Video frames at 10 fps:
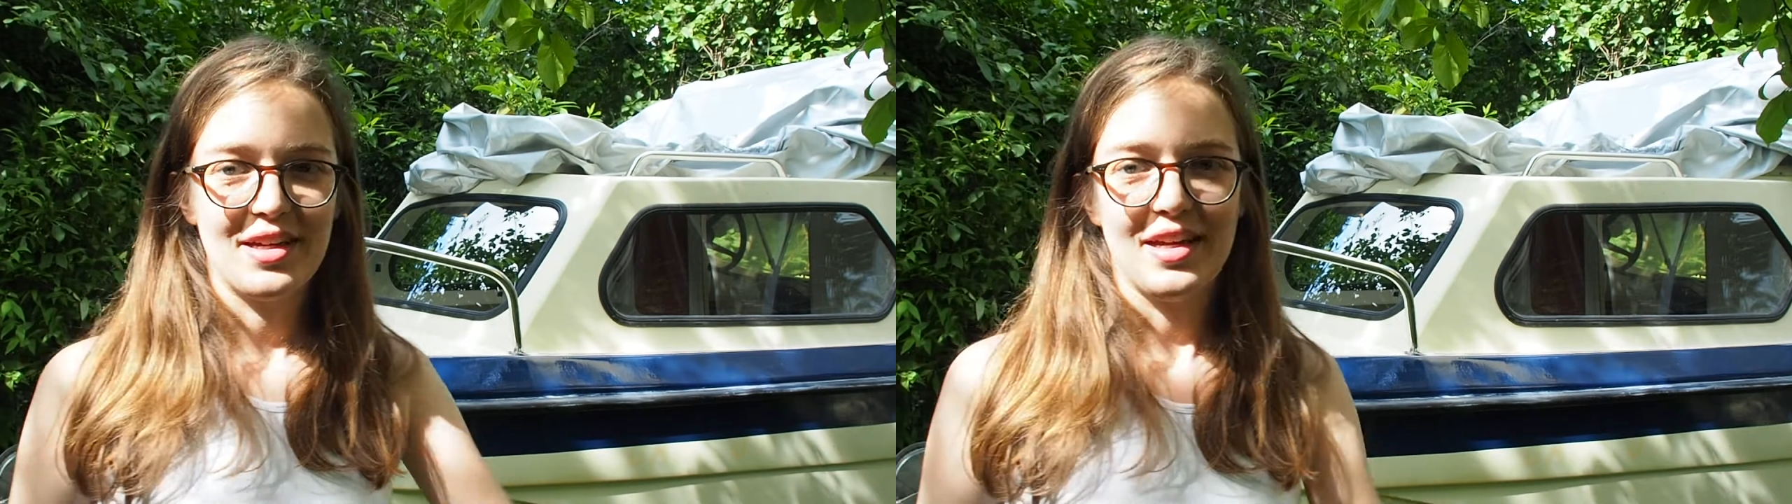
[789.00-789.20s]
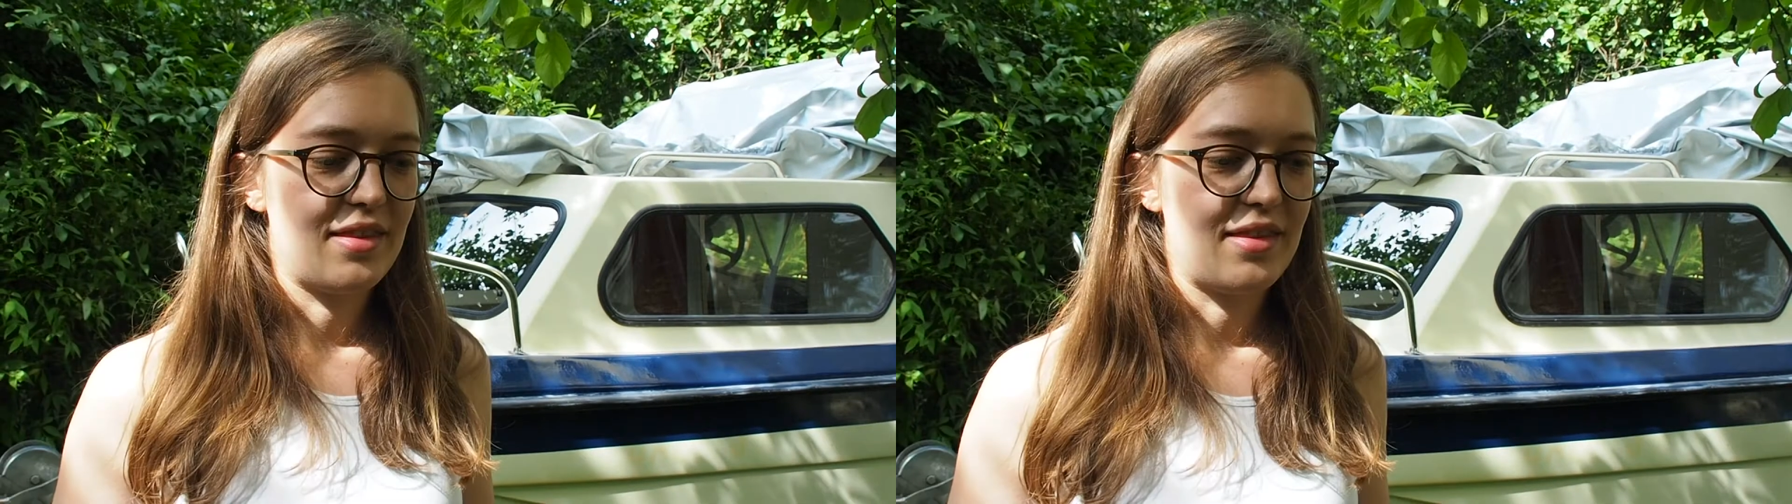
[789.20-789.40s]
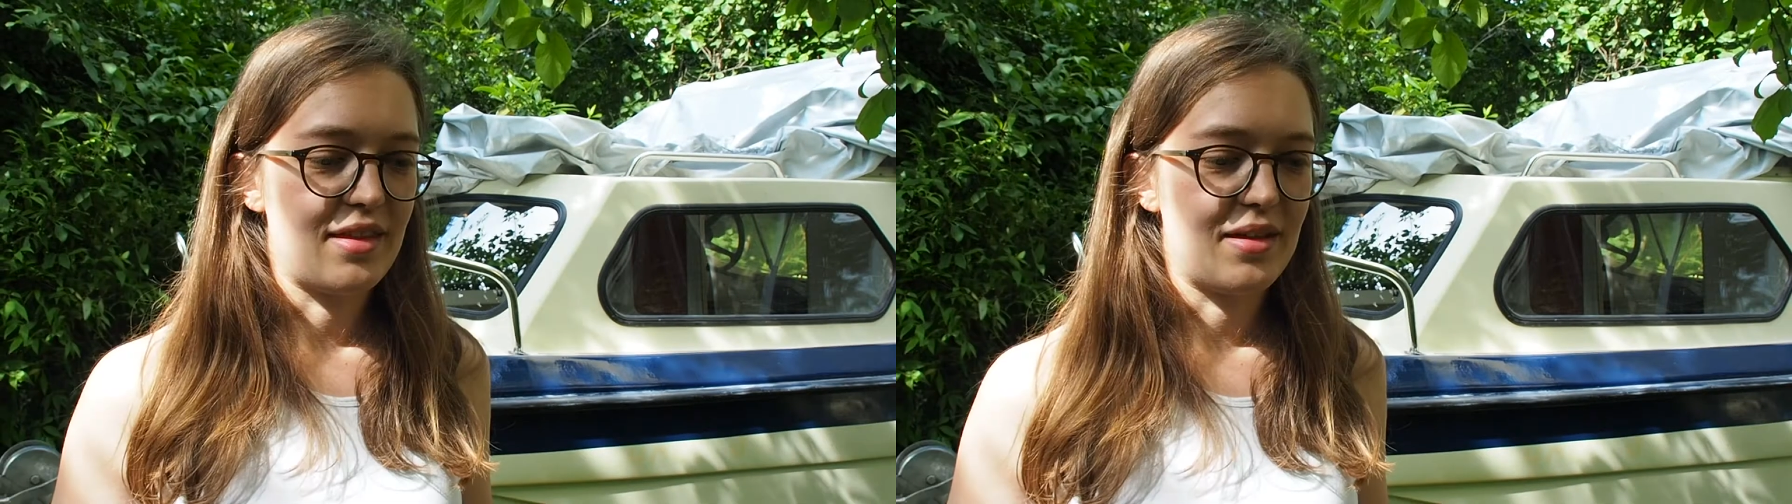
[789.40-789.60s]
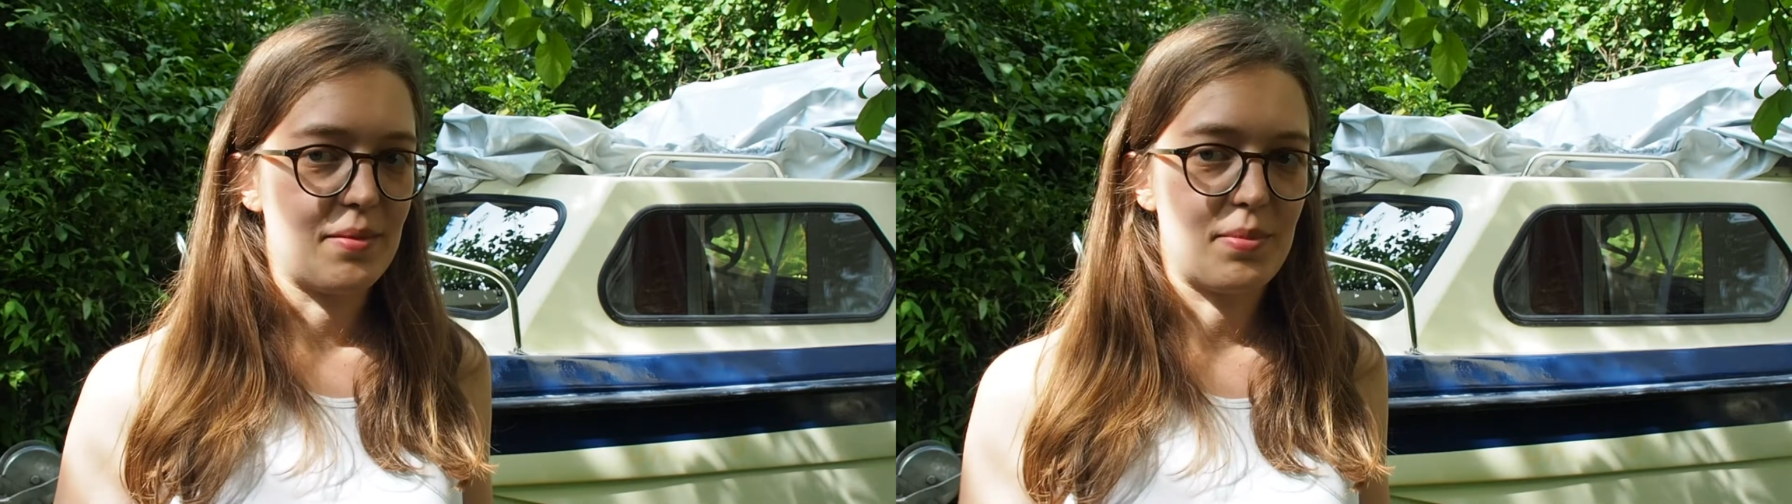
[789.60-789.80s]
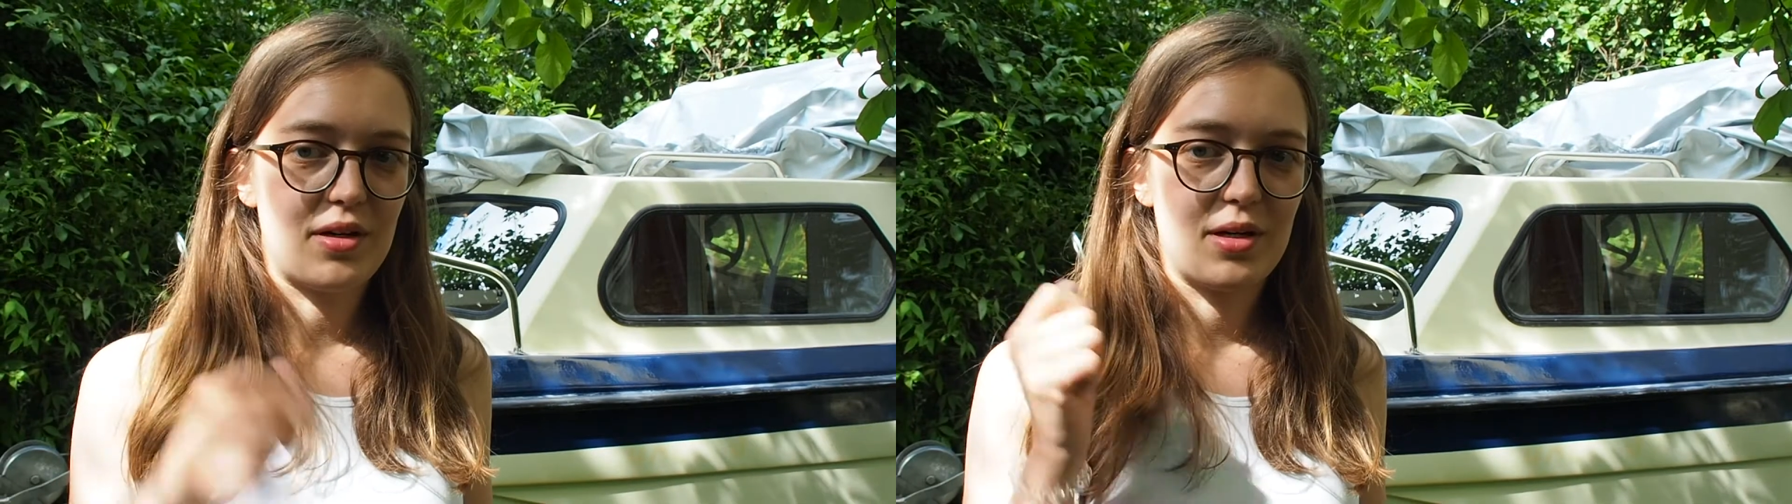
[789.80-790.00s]
The
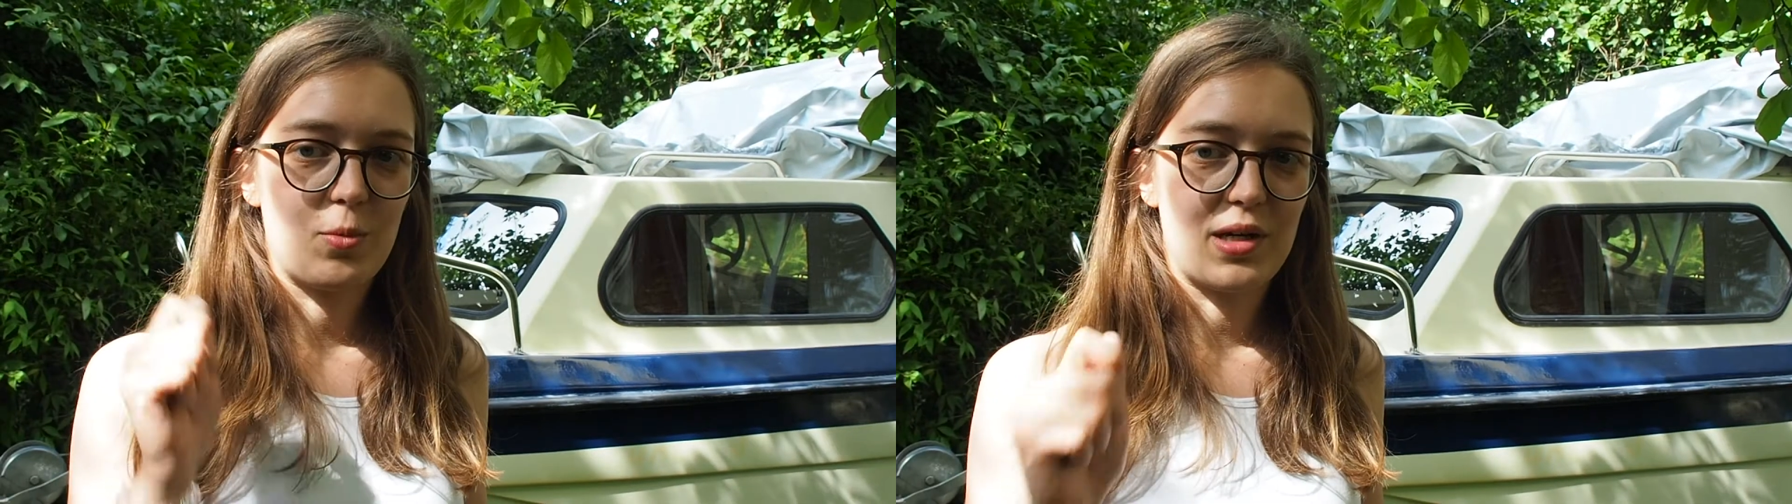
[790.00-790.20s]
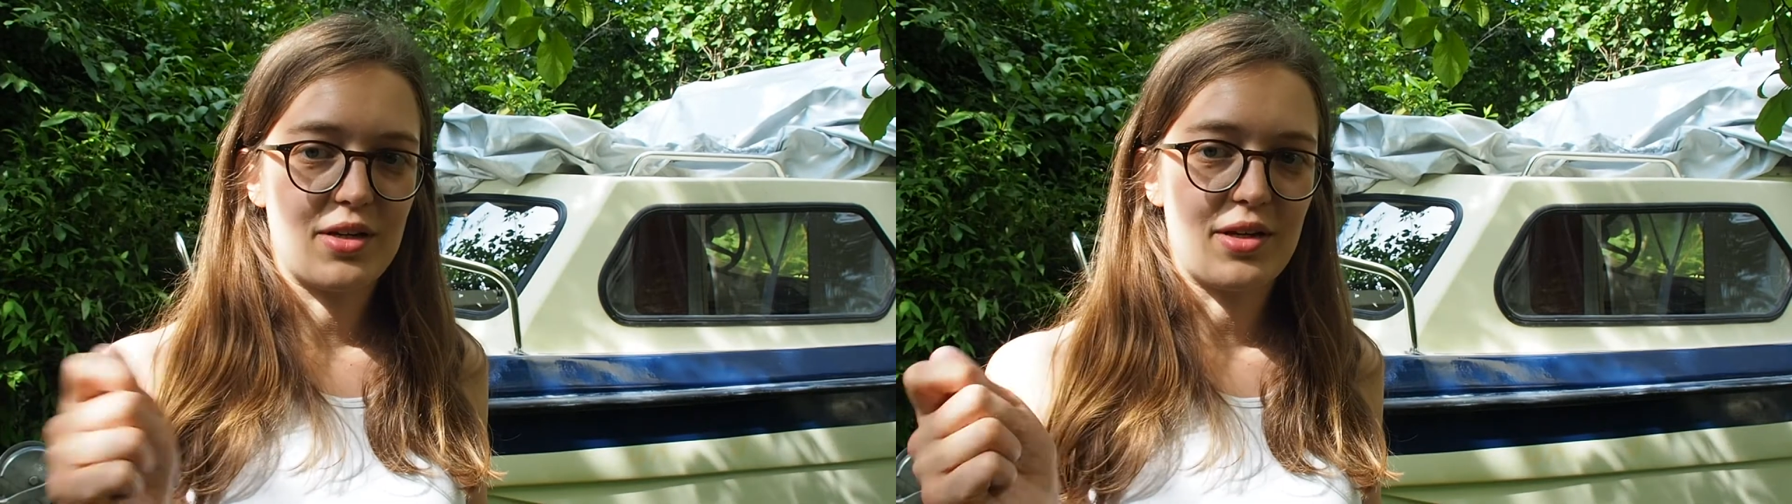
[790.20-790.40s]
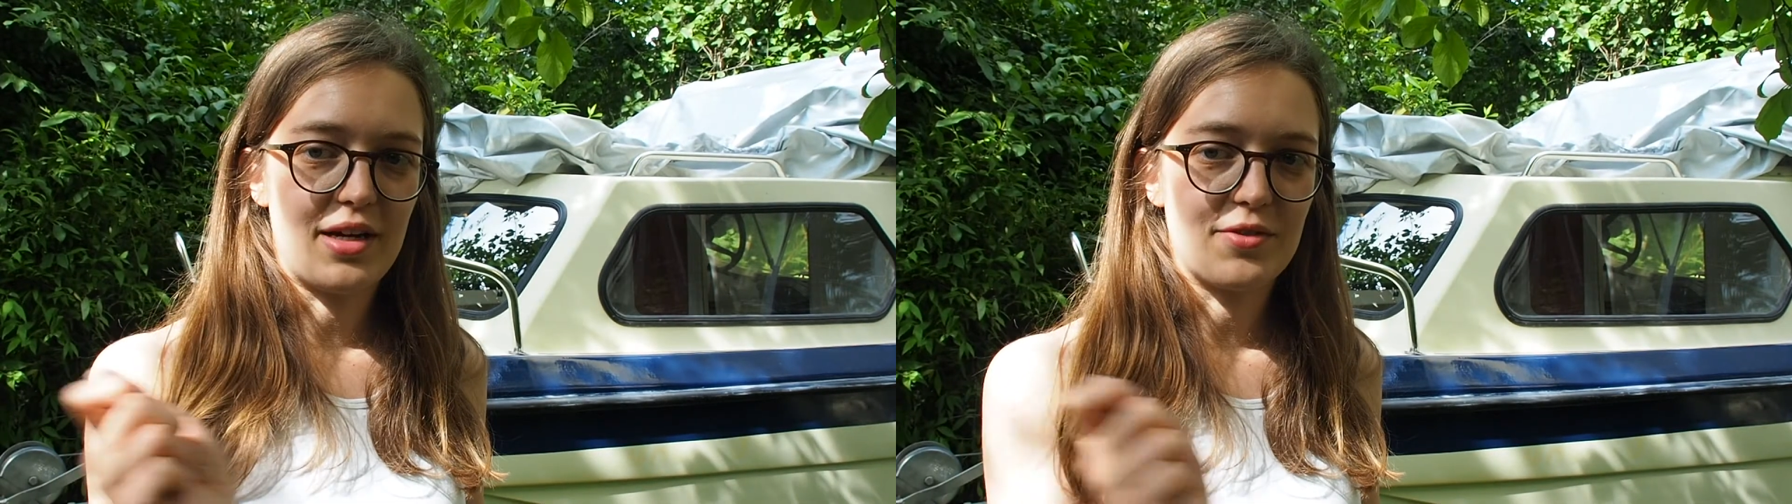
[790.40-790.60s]
part where you have